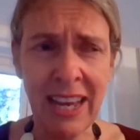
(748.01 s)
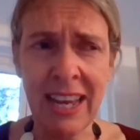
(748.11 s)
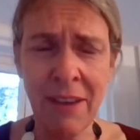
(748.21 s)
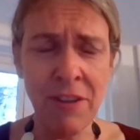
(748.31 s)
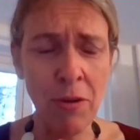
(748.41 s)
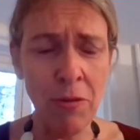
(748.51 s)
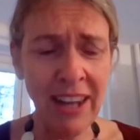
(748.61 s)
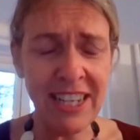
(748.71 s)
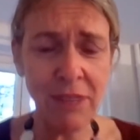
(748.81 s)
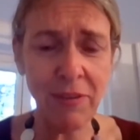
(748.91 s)
in even a
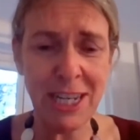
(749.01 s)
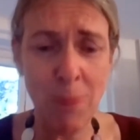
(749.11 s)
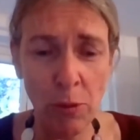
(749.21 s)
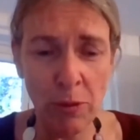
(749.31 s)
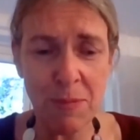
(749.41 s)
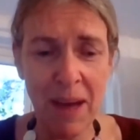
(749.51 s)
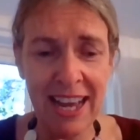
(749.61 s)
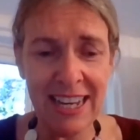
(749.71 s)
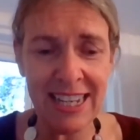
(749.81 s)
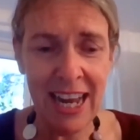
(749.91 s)
relatively small
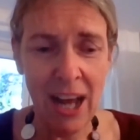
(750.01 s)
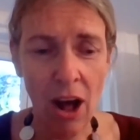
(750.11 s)
space,